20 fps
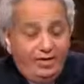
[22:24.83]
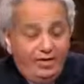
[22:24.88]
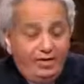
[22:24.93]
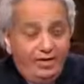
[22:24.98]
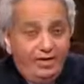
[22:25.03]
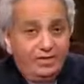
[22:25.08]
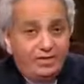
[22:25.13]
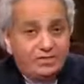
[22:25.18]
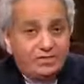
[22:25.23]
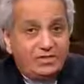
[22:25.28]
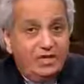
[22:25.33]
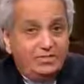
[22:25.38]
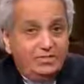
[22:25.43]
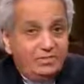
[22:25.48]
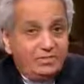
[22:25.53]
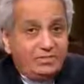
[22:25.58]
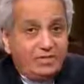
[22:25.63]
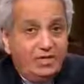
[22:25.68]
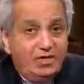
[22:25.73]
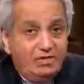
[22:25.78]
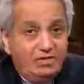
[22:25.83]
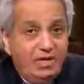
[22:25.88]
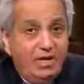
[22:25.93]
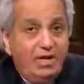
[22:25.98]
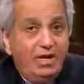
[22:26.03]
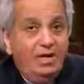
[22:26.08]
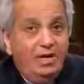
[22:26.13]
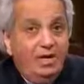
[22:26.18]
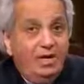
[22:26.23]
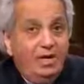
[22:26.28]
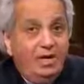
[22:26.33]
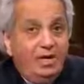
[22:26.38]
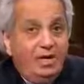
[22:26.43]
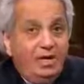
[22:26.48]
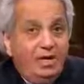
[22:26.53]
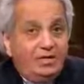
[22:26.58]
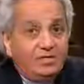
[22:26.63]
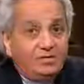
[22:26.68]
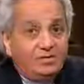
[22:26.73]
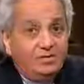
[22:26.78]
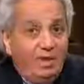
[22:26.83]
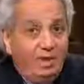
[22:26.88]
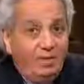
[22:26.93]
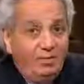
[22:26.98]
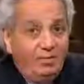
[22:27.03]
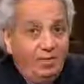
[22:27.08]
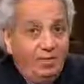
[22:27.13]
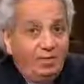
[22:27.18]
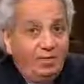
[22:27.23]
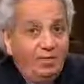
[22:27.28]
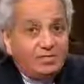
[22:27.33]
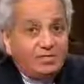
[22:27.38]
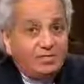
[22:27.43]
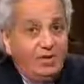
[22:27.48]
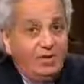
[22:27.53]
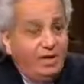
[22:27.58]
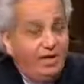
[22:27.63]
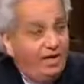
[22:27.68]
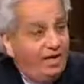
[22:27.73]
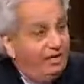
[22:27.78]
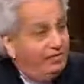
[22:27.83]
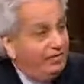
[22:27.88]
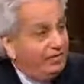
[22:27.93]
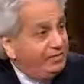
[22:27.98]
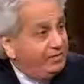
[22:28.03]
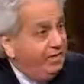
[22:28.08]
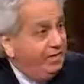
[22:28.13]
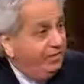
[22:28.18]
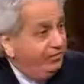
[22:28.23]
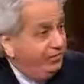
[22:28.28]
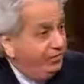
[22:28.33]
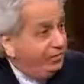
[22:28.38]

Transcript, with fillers: And I think it's time to say, okay, it's my body, it's my life, it's my